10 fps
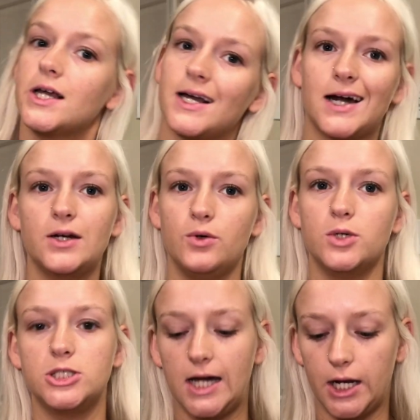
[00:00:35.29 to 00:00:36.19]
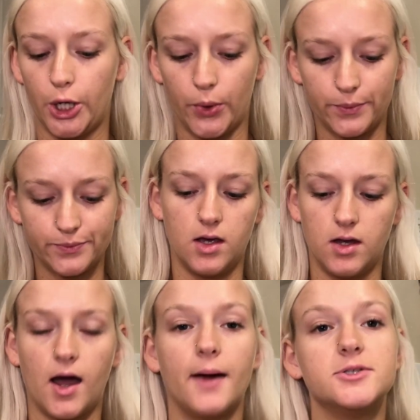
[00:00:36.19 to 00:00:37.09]
gotta do what you gotta do.
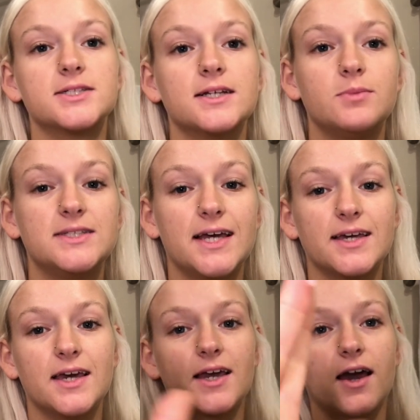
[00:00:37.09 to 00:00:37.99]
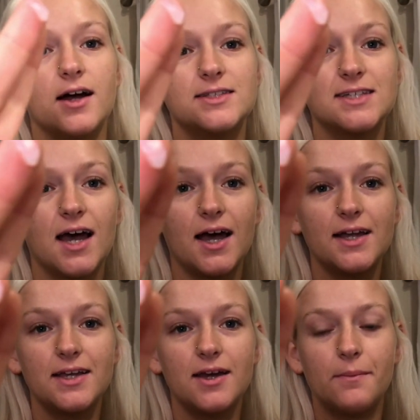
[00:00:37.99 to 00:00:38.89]
And I'm just gonna be taking a
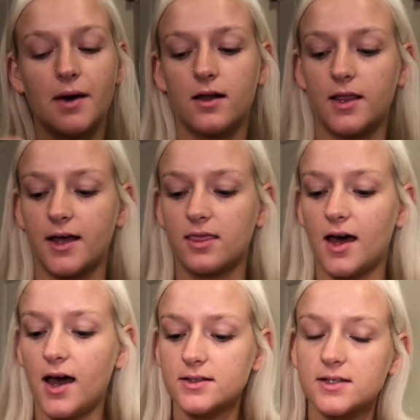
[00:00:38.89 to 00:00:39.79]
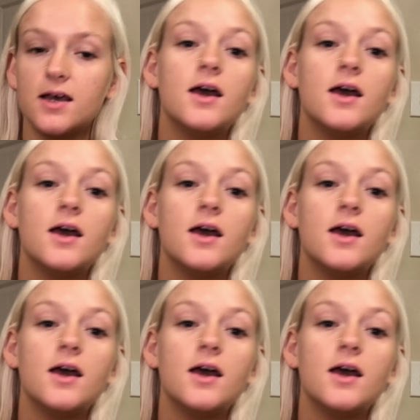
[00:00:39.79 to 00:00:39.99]
tiny amount like that,